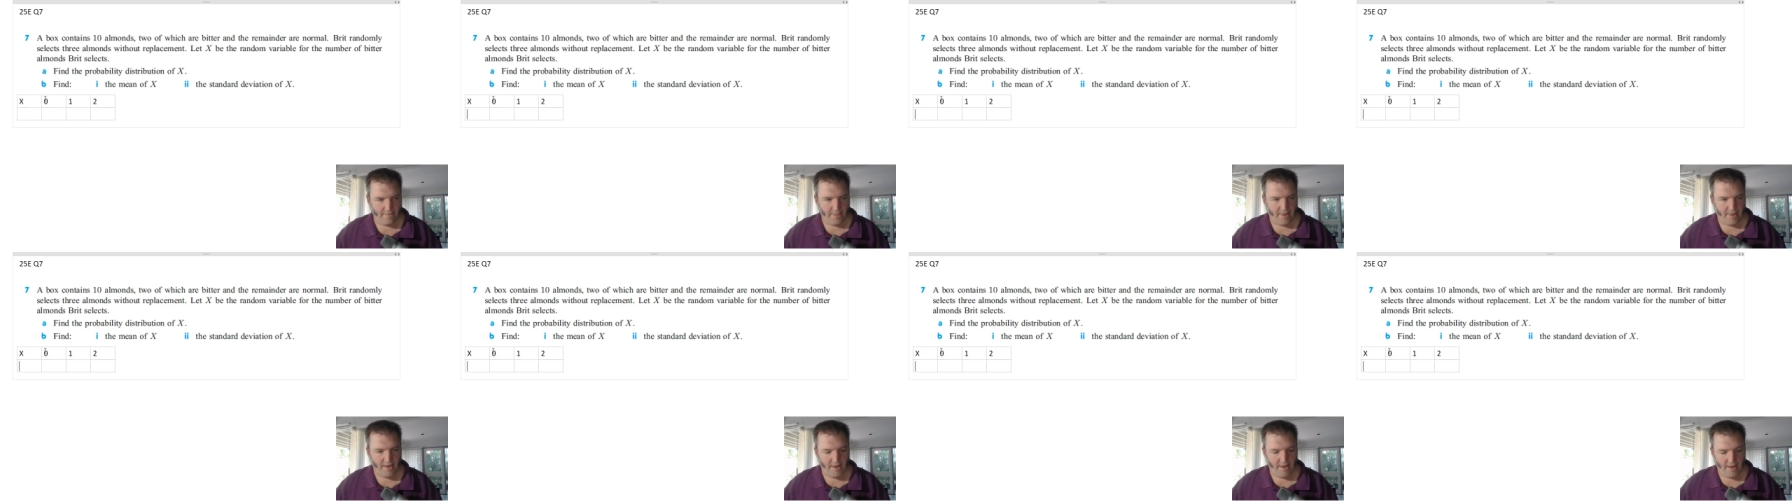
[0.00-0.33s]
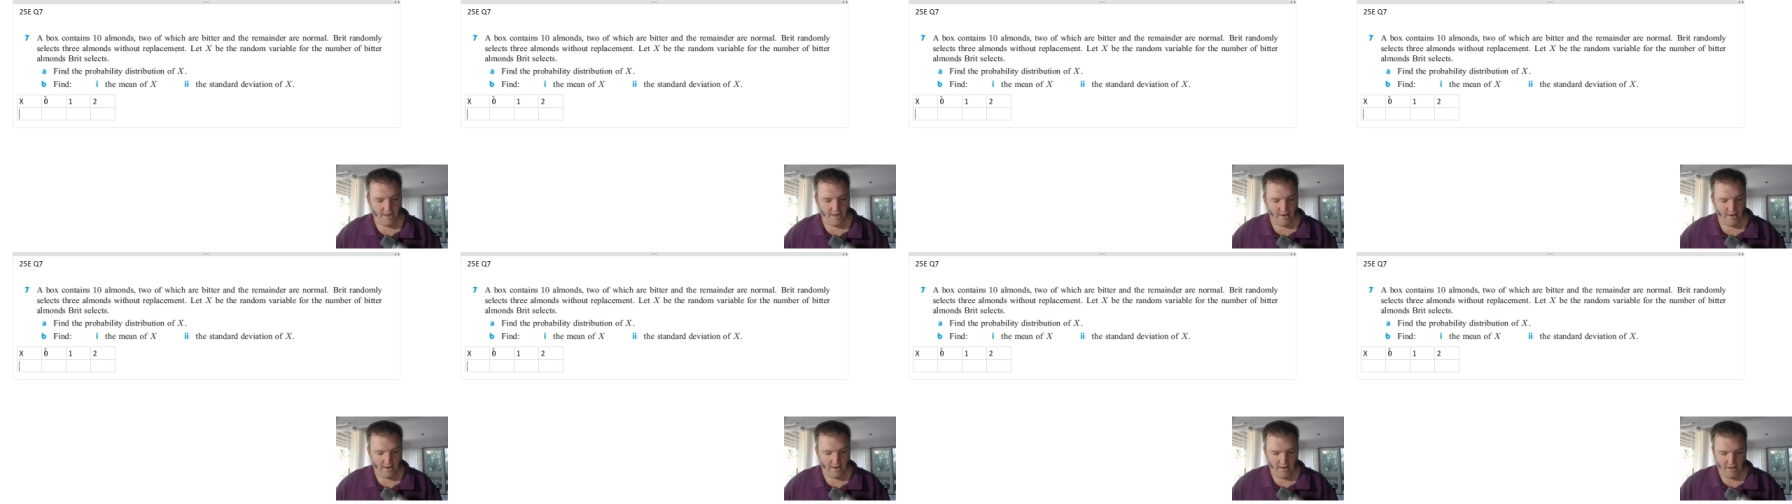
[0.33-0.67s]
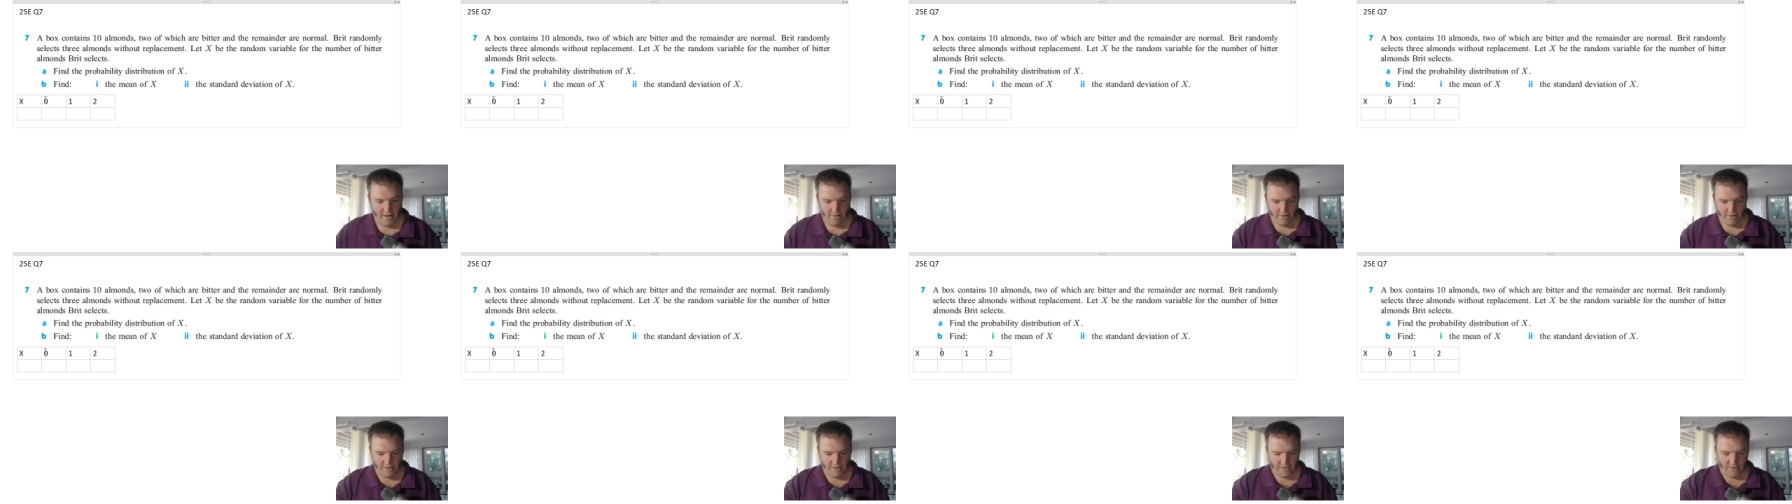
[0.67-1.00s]
And
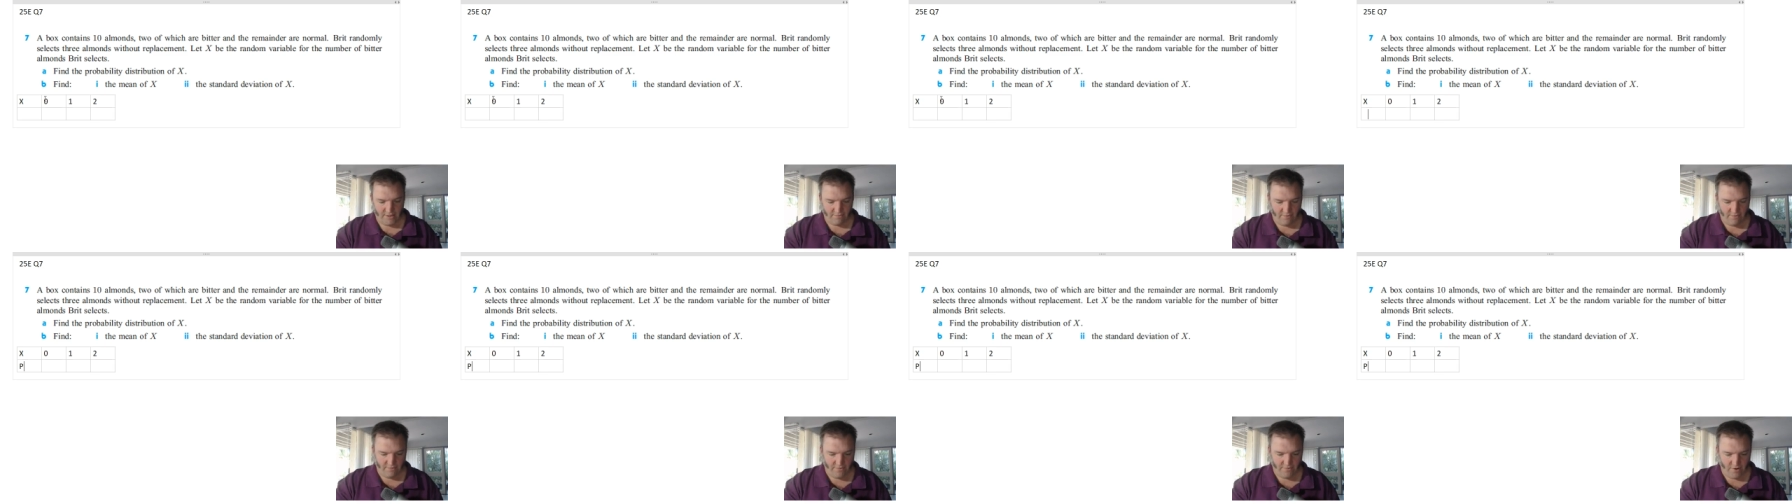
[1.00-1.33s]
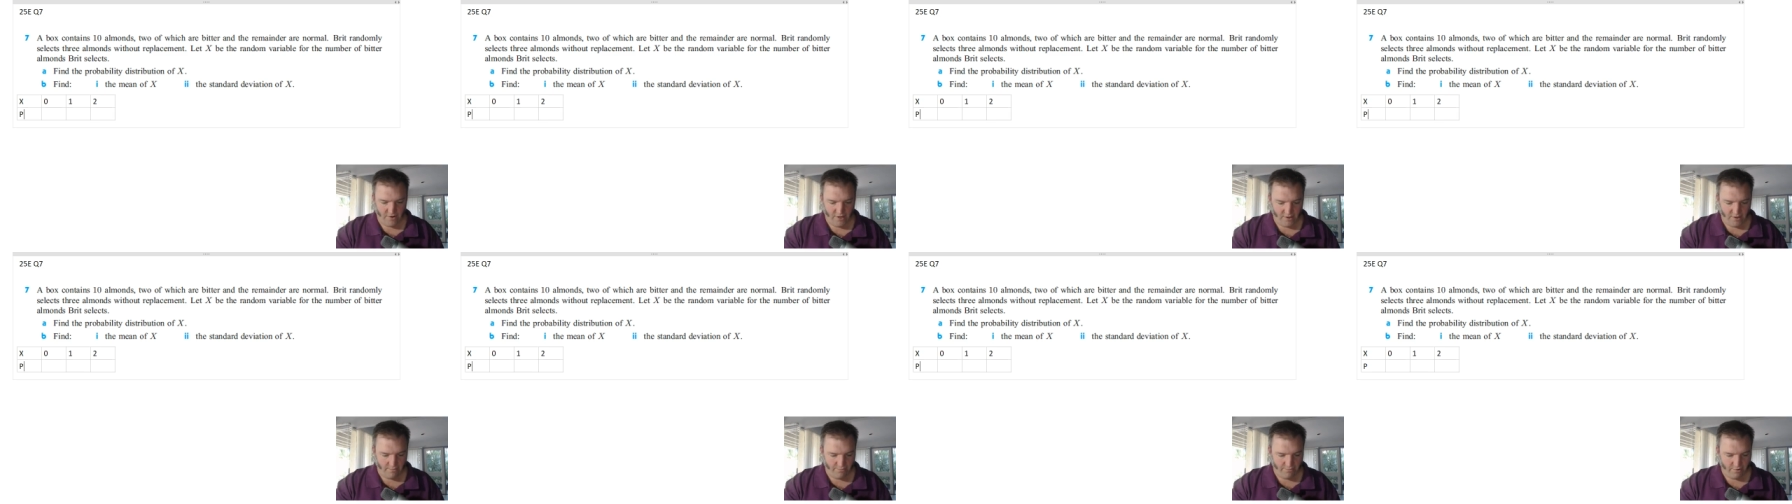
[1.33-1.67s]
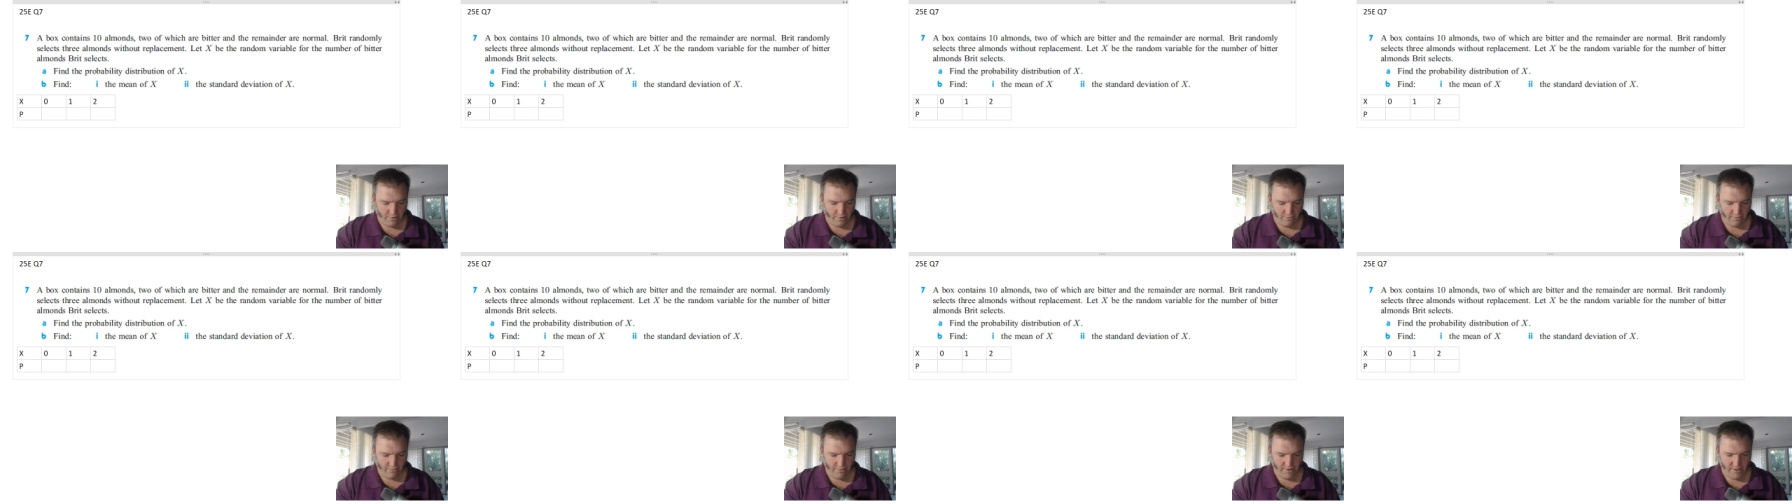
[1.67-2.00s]
now we just have to find the
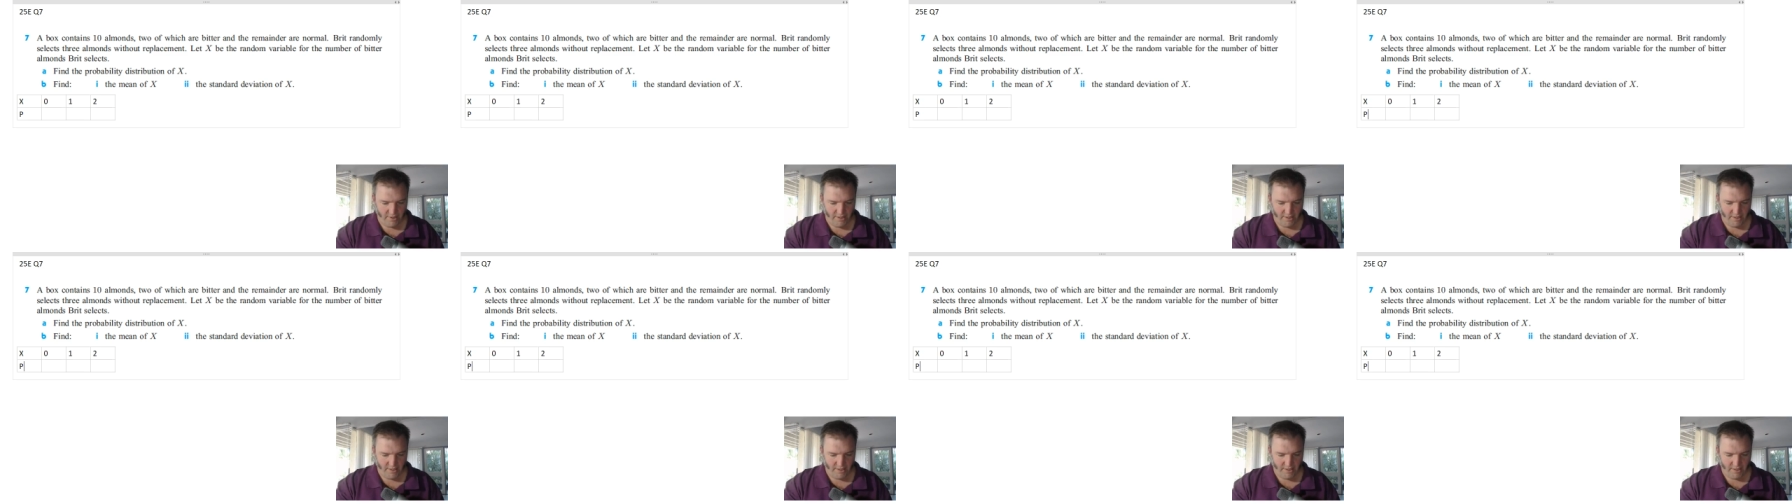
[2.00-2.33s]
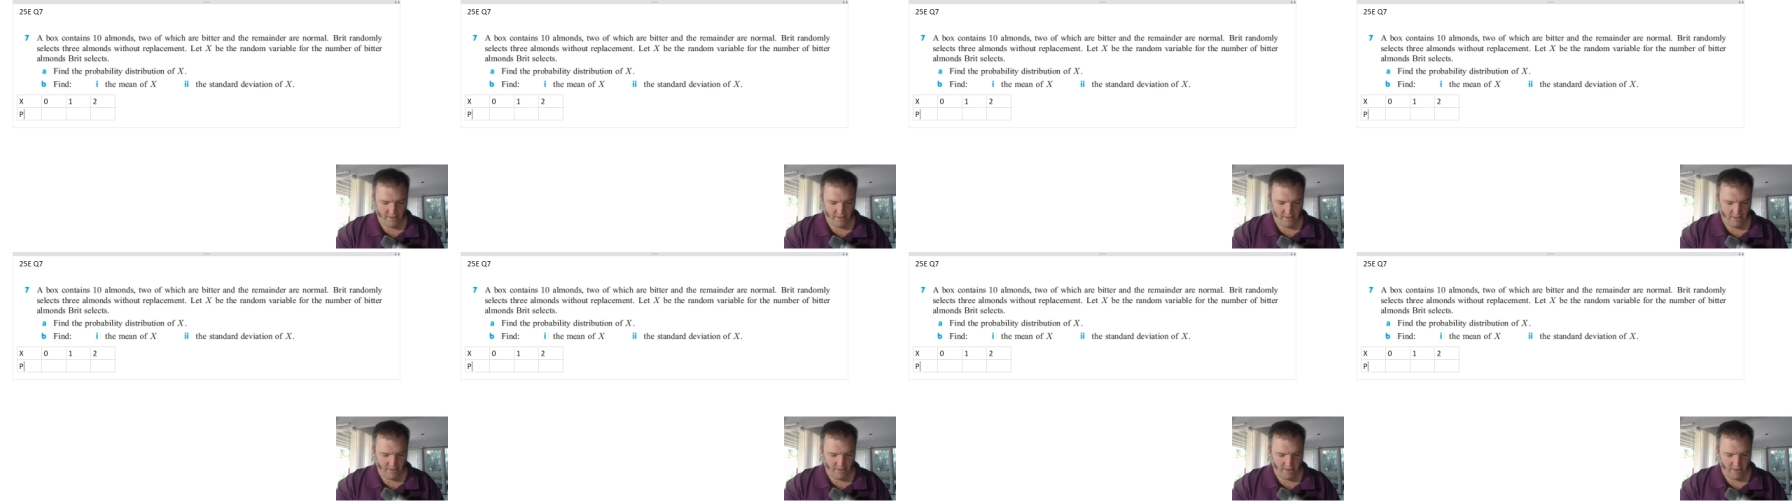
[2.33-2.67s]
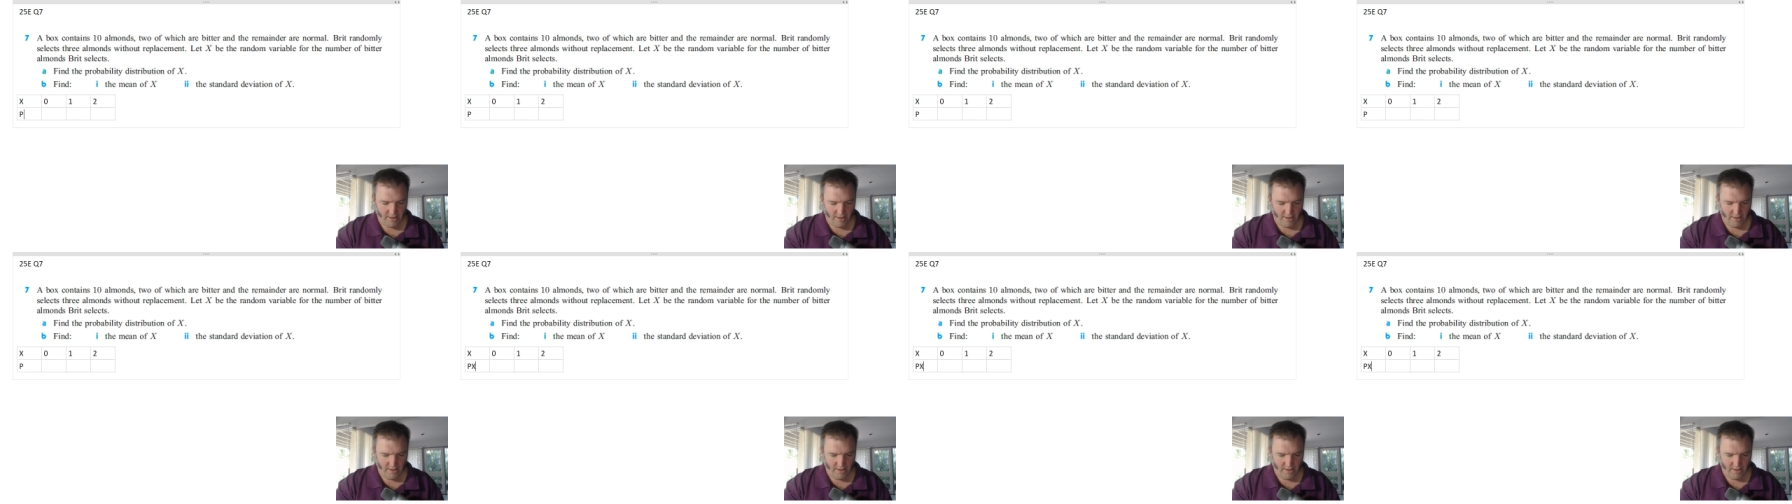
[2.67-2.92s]
probability that